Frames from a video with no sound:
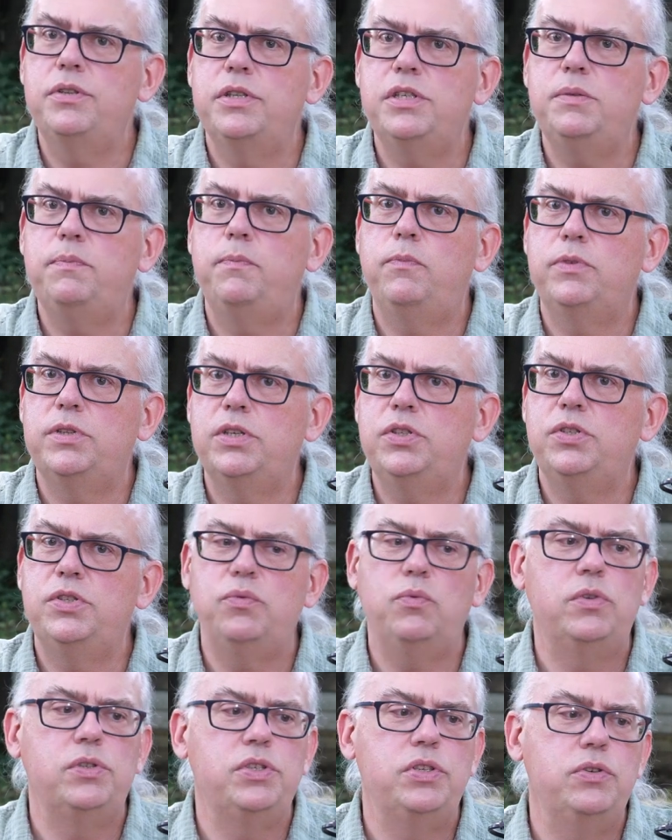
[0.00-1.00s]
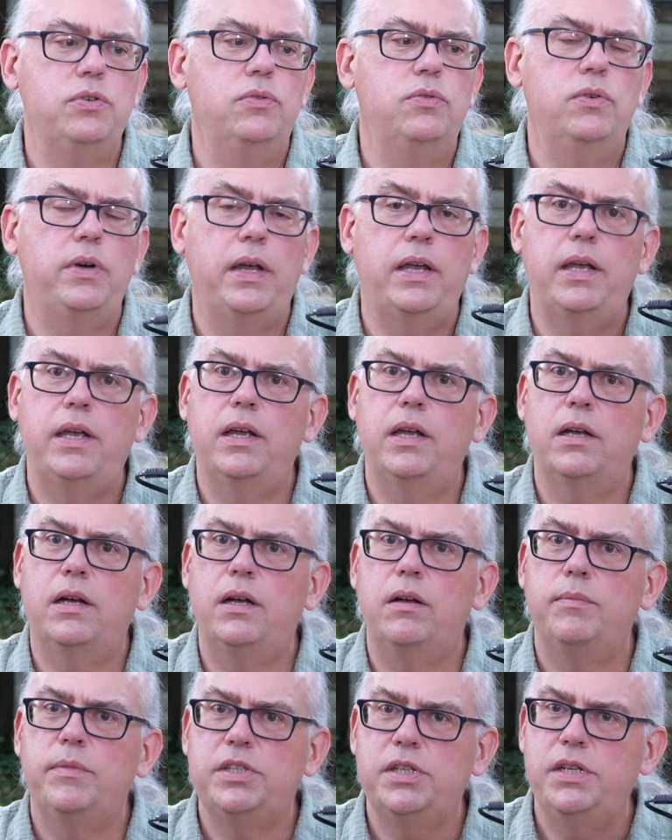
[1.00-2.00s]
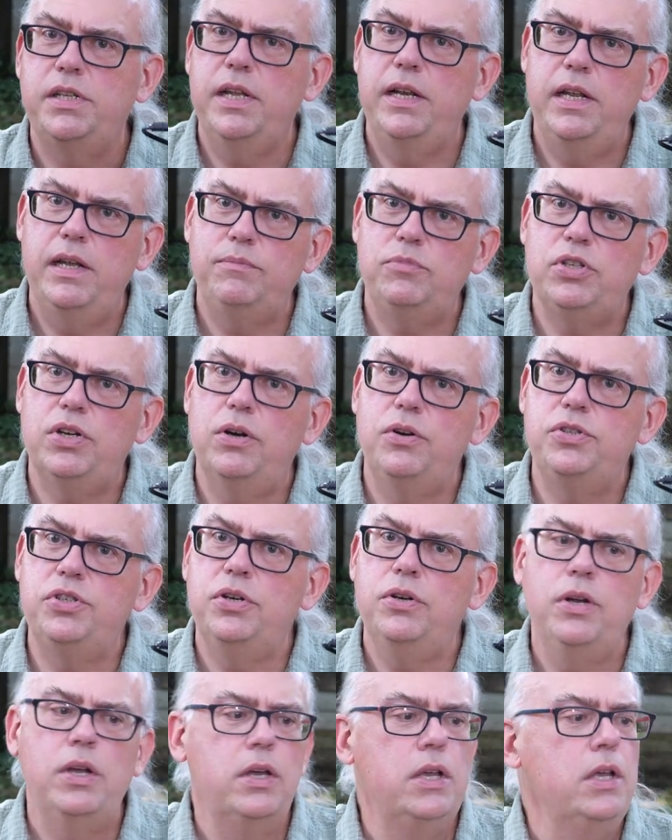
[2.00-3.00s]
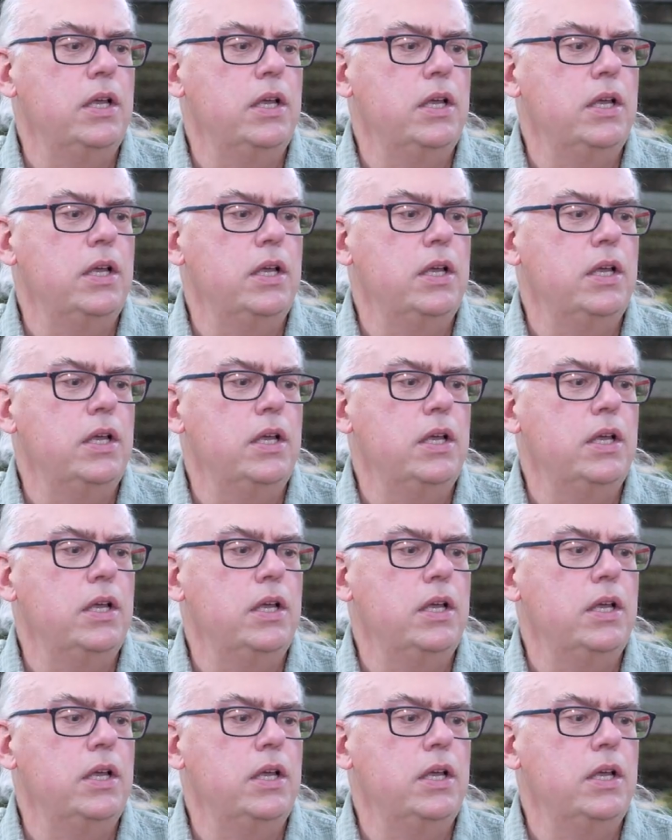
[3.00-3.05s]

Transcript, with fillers: This this will do a um, it's a ten amp charger.